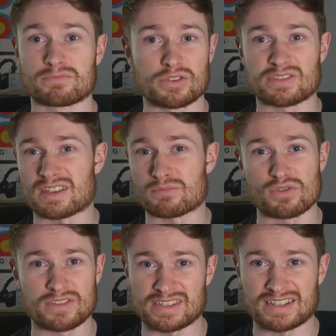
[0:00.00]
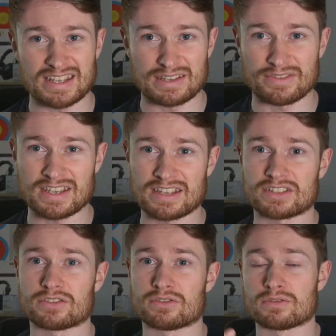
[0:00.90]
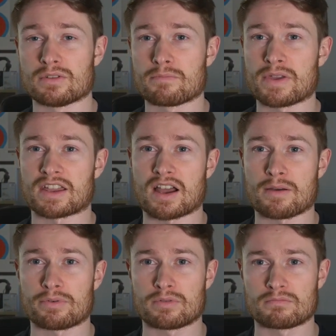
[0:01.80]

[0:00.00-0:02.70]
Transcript: used in movies and T V to pick up